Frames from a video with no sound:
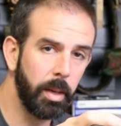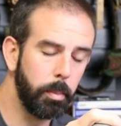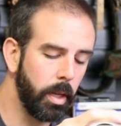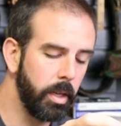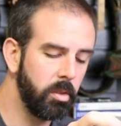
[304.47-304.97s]
it
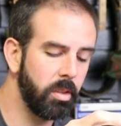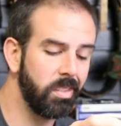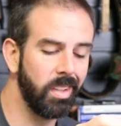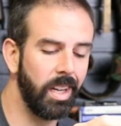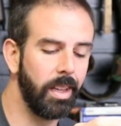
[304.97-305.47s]
in place.
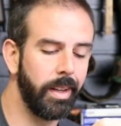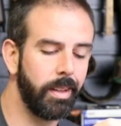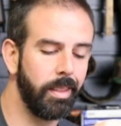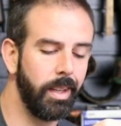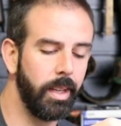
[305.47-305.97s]
It's not
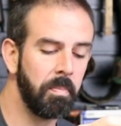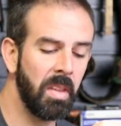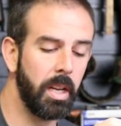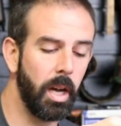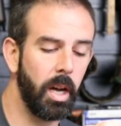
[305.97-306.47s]
like the
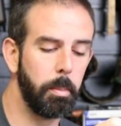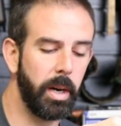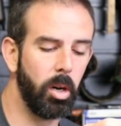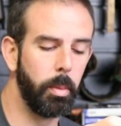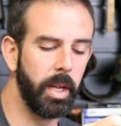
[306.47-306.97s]

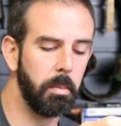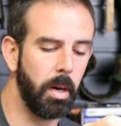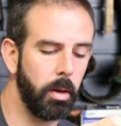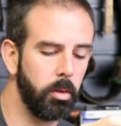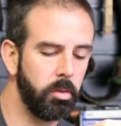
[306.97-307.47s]
non-barrel band
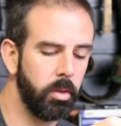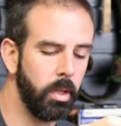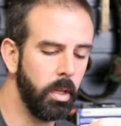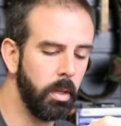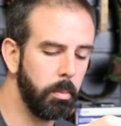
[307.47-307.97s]
models
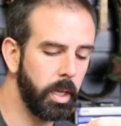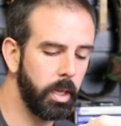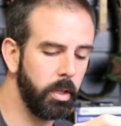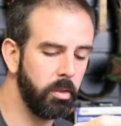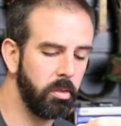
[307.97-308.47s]

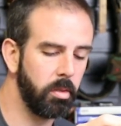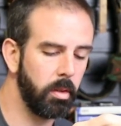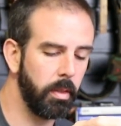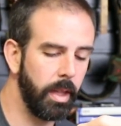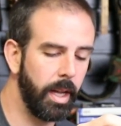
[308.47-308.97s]

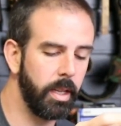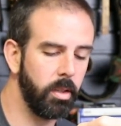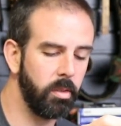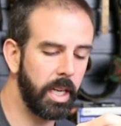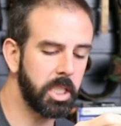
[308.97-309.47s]
because that
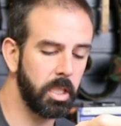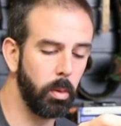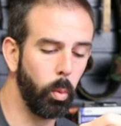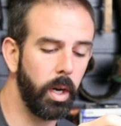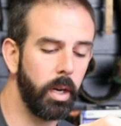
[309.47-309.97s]
is
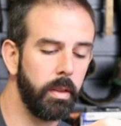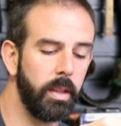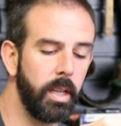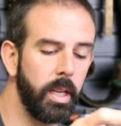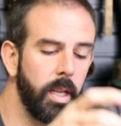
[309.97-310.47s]
actually where
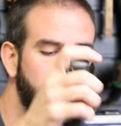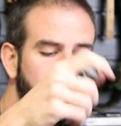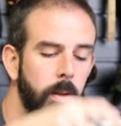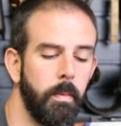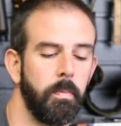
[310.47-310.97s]
the
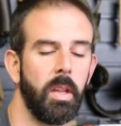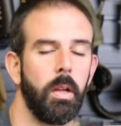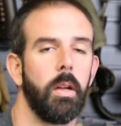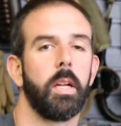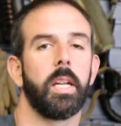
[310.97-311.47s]

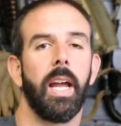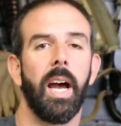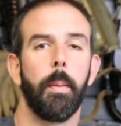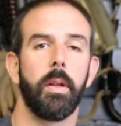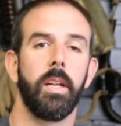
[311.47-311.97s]

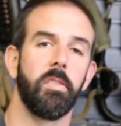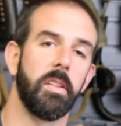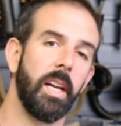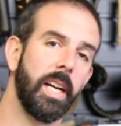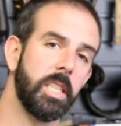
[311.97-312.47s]
cap is
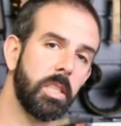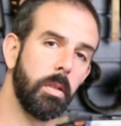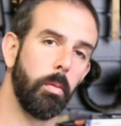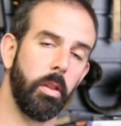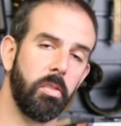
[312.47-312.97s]

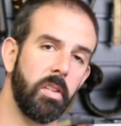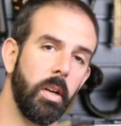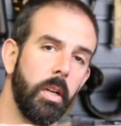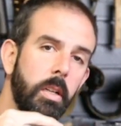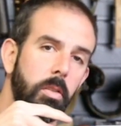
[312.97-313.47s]
attached with a
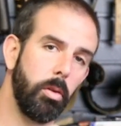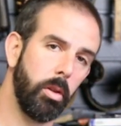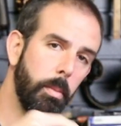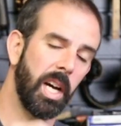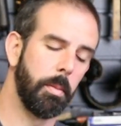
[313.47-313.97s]
stud
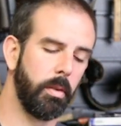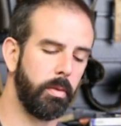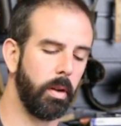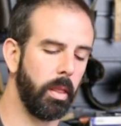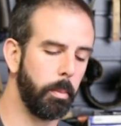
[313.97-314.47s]
to the bottom of the
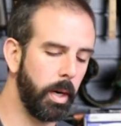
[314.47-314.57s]
front of the